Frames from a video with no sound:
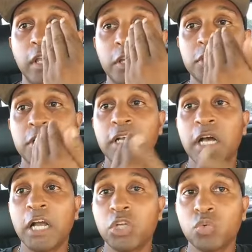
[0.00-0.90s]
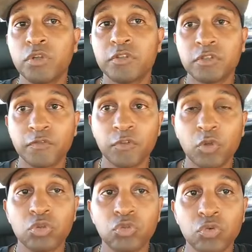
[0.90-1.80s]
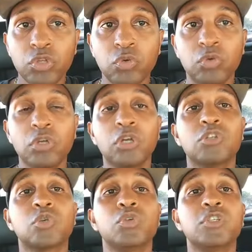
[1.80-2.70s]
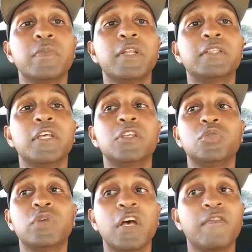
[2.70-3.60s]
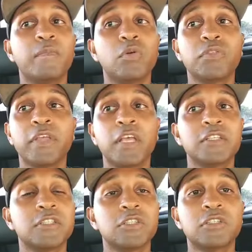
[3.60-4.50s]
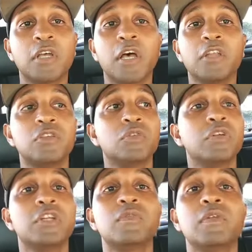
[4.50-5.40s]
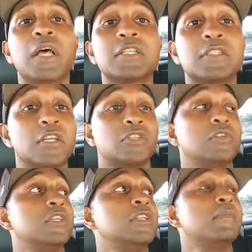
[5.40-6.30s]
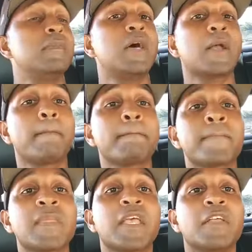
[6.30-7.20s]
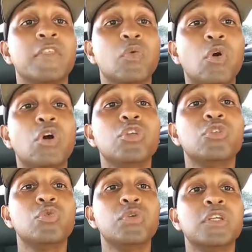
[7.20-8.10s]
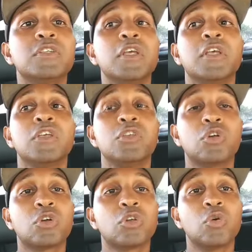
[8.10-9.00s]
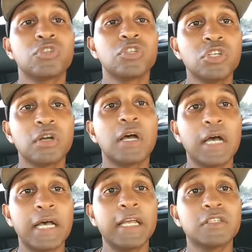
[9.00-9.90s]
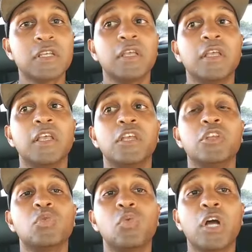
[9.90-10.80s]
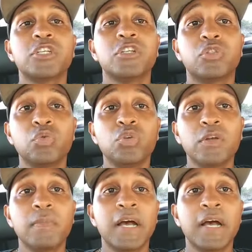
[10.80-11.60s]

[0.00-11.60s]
energy conduit to flow through you. So what you meditate, you have both hands at your side, you're in a relaxed state, you're leaning back. And then all you're doing is you're closing your eyes and you're watching through your